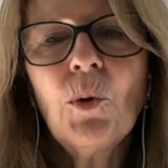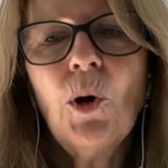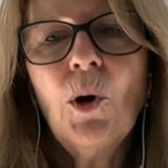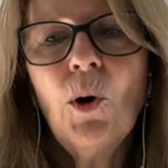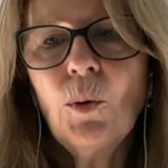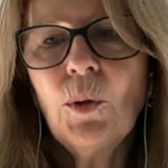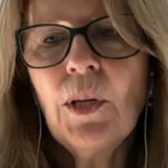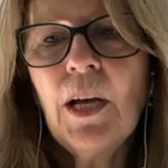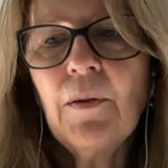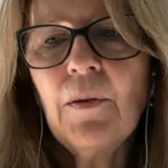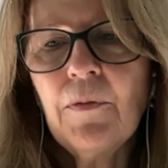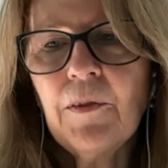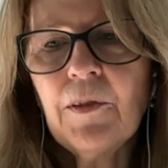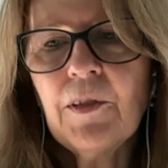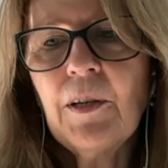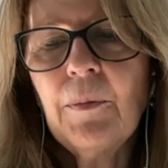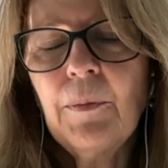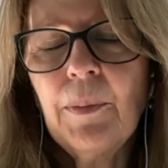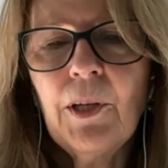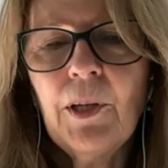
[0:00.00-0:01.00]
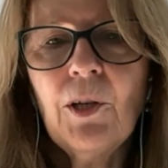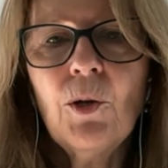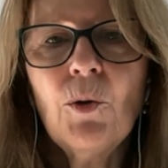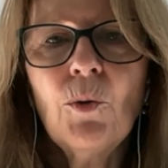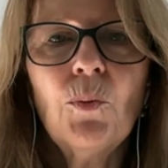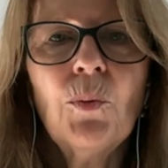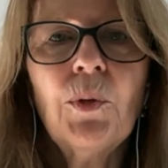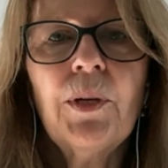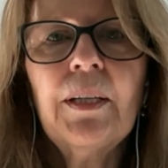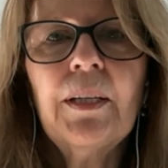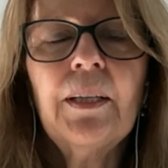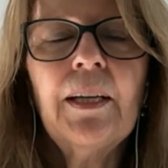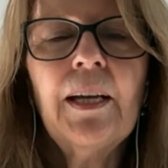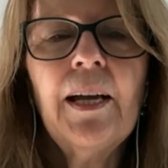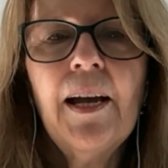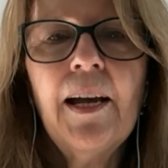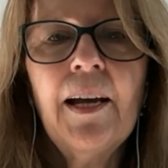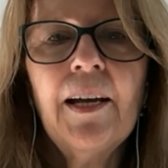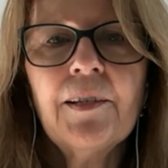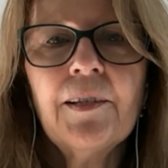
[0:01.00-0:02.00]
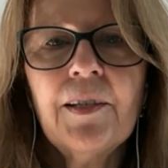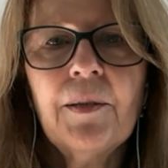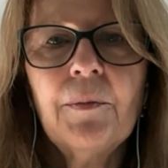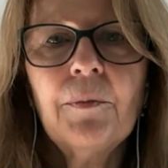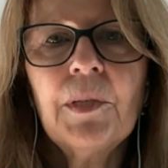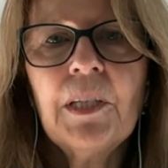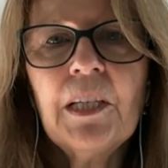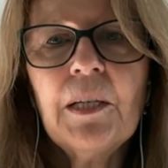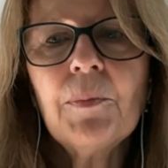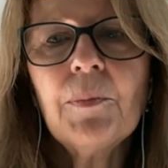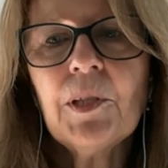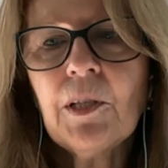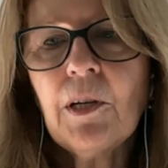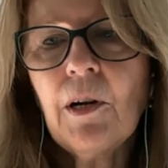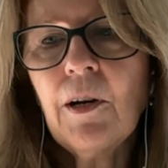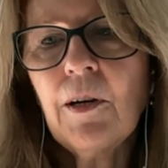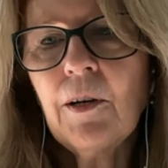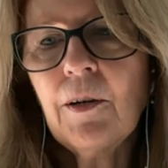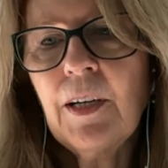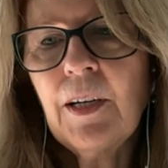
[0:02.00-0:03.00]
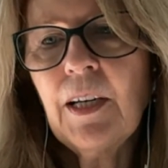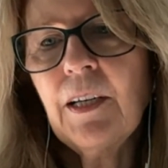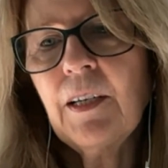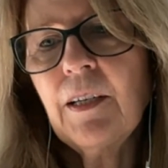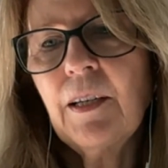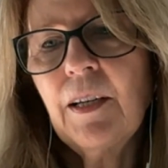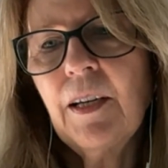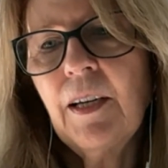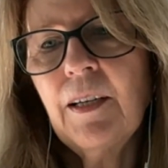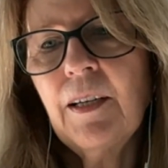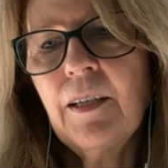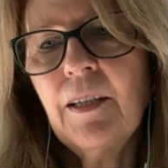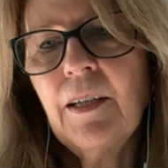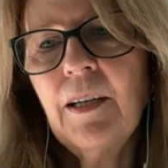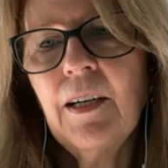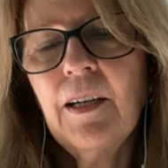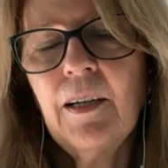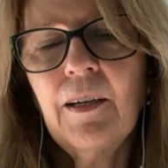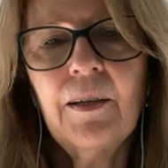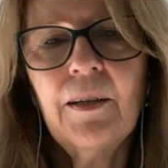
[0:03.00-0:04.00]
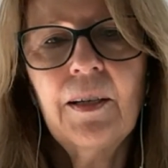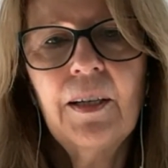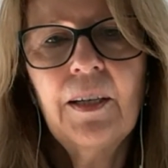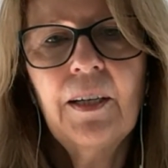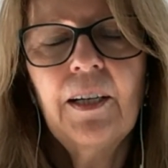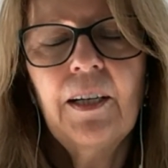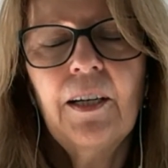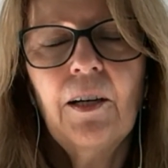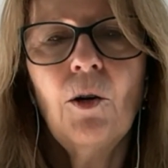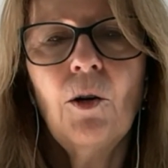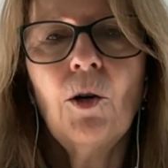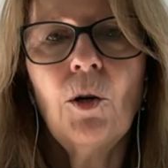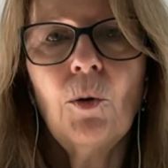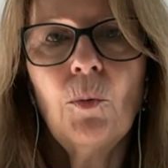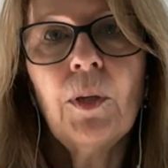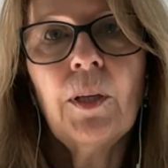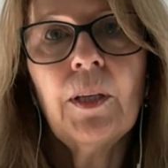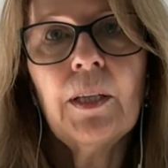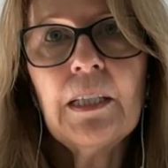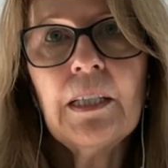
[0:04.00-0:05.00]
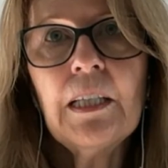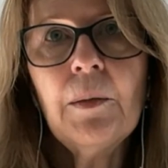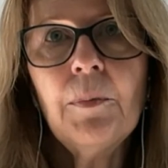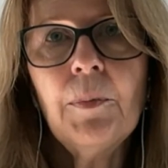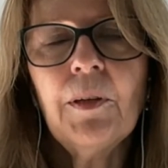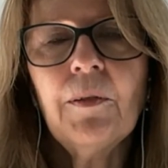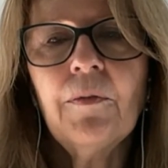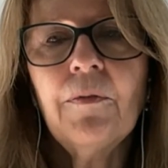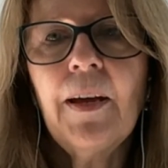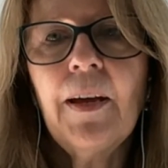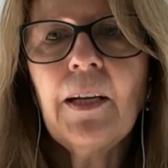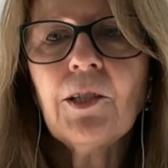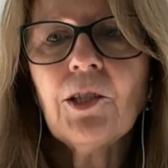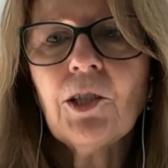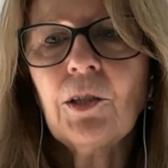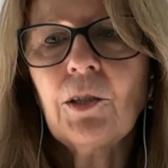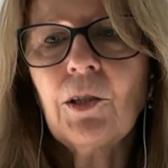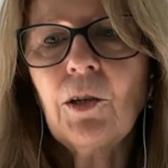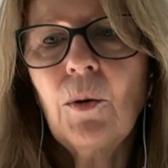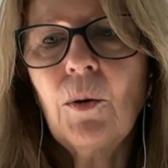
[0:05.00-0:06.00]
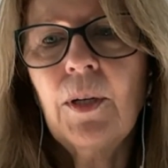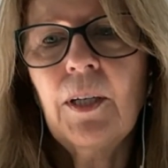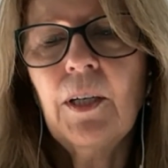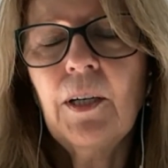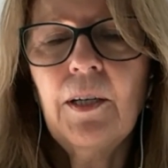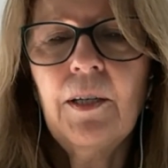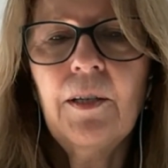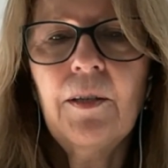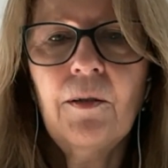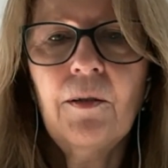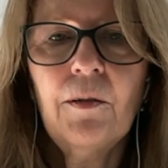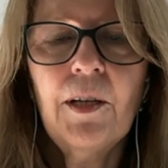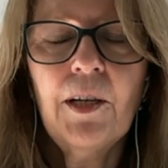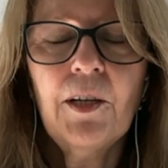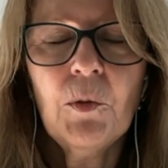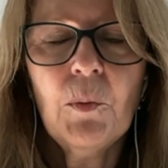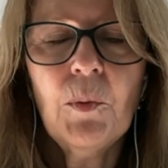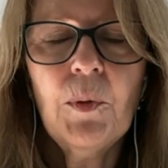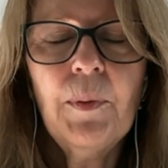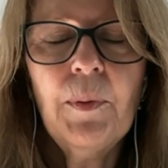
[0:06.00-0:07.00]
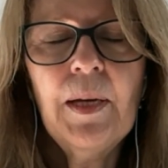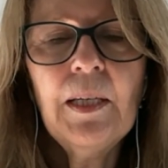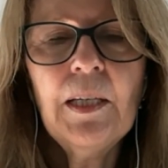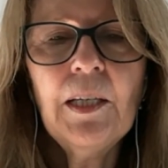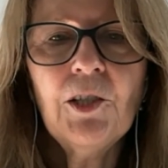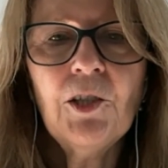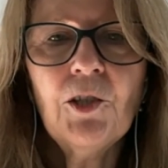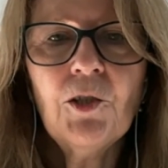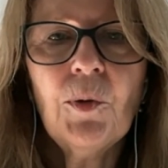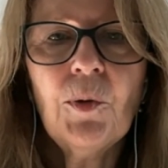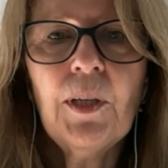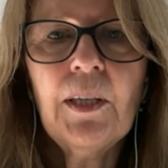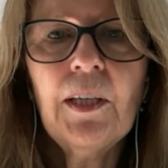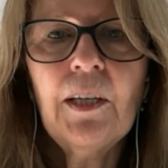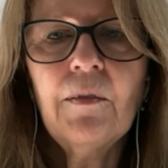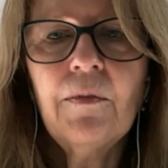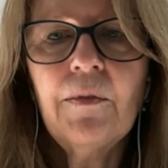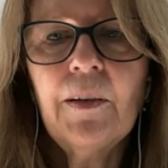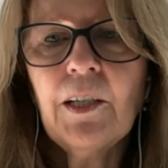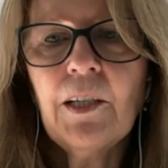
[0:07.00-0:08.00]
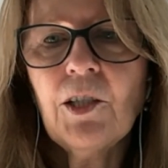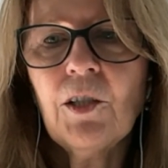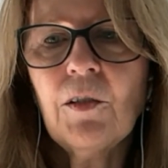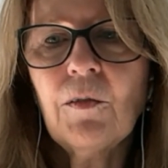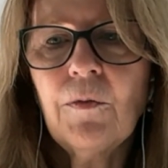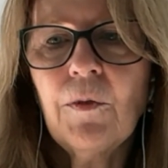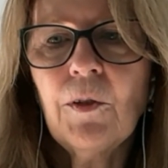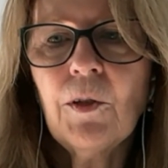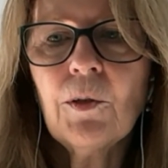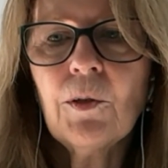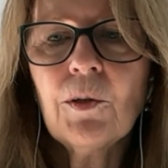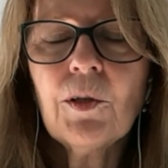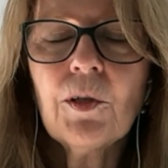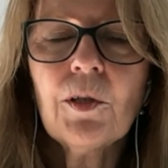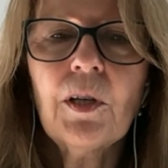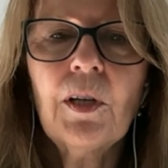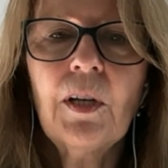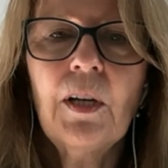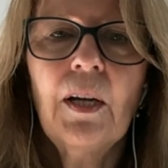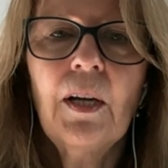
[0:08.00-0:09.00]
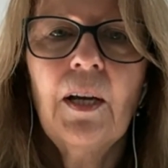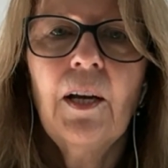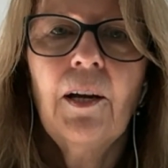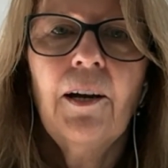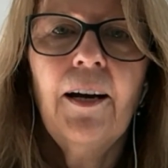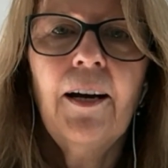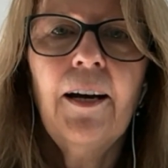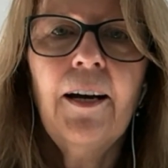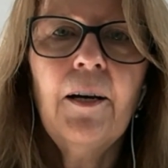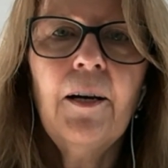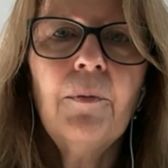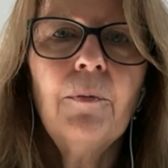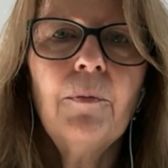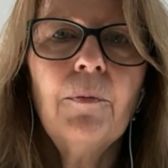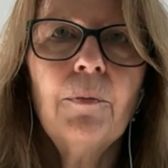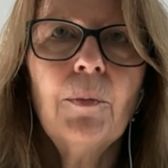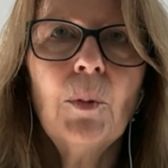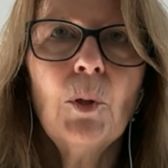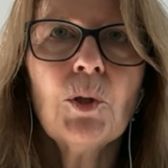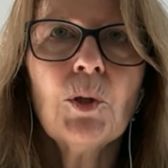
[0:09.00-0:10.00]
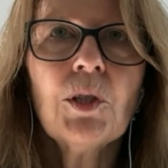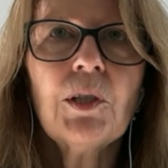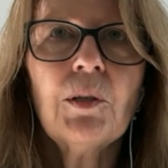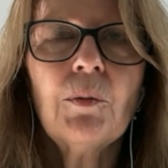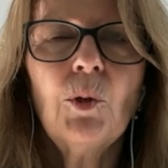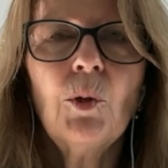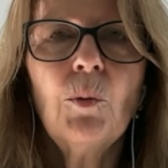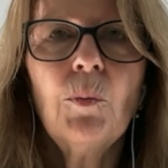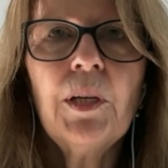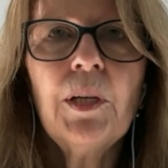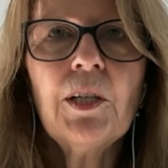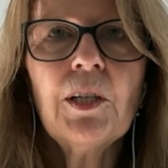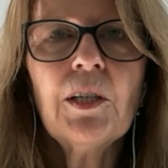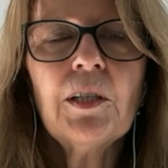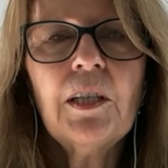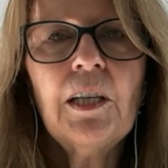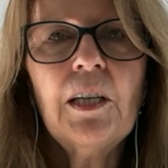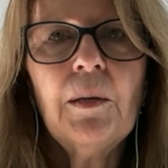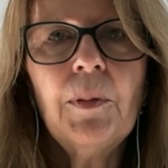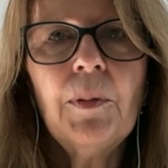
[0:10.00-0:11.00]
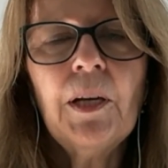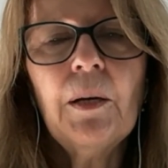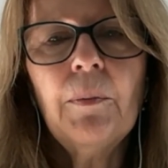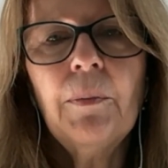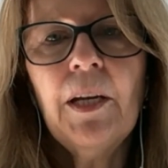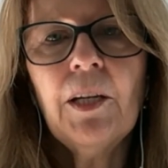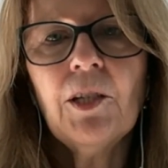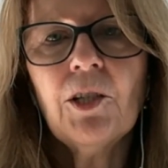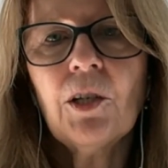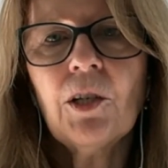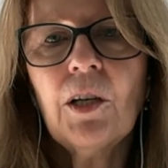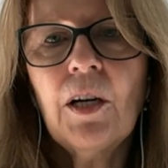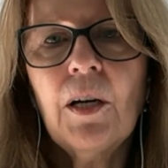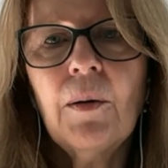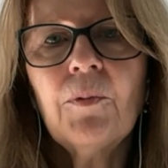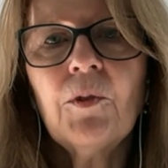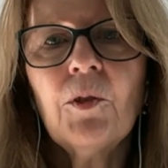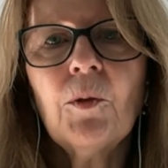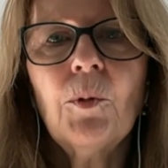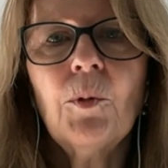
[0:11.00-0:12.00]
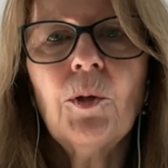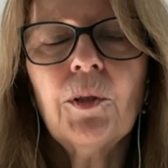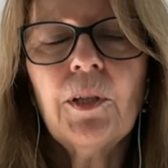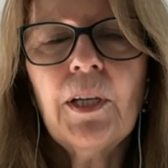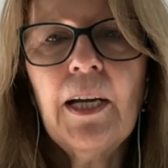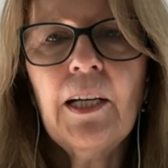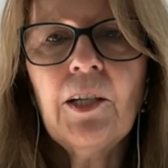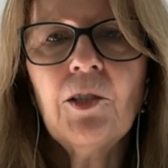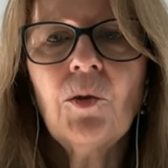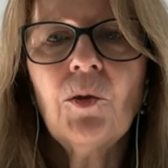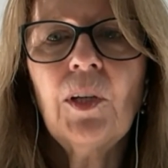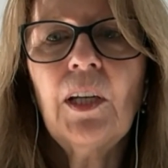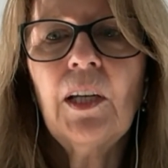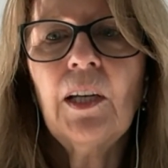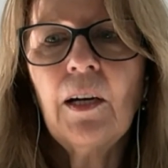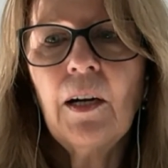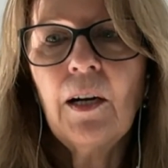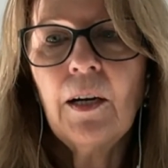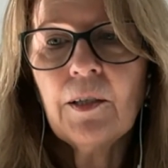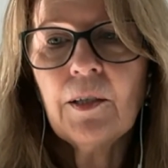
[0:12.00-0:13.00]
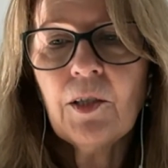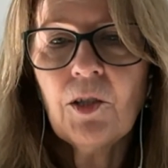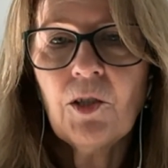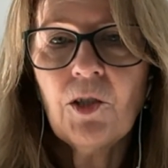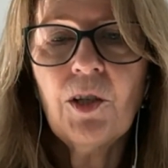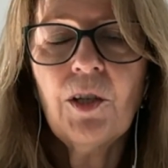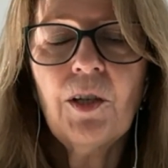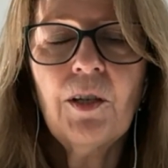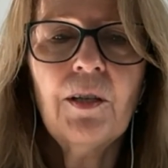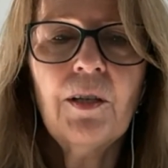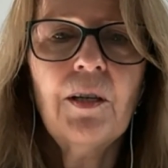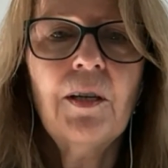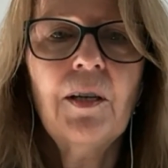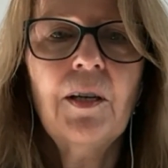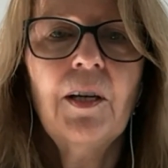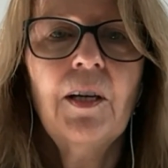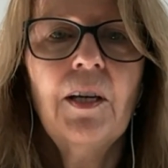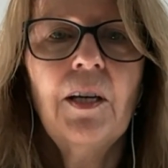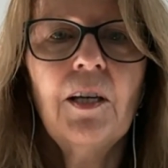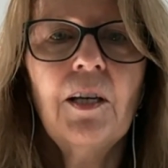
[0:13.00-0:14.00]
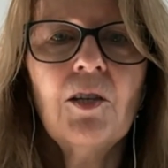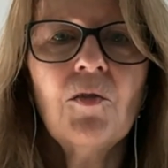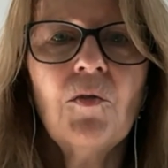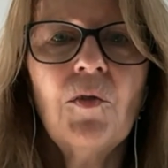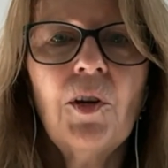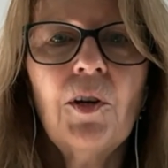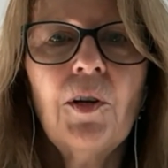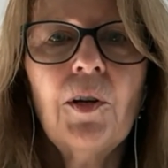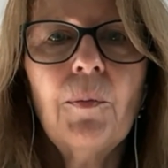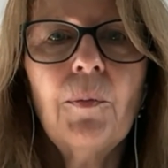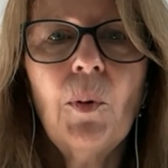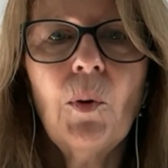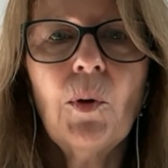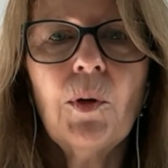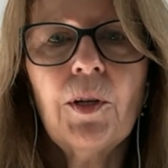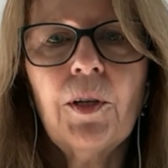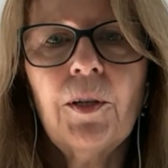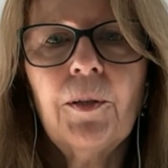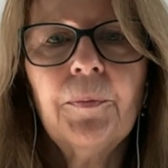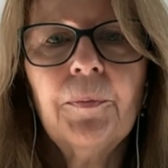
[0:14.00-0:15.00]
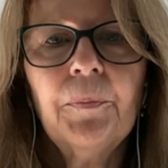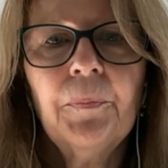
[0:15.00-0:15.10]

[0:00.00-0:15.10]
whole lot for somebody who really has some deep scarring and or a really deep infection going on in their lungs. We may need to treat the infection first, Mostly it will be just keeping a patient comfortable. Titrating oxygen is very important.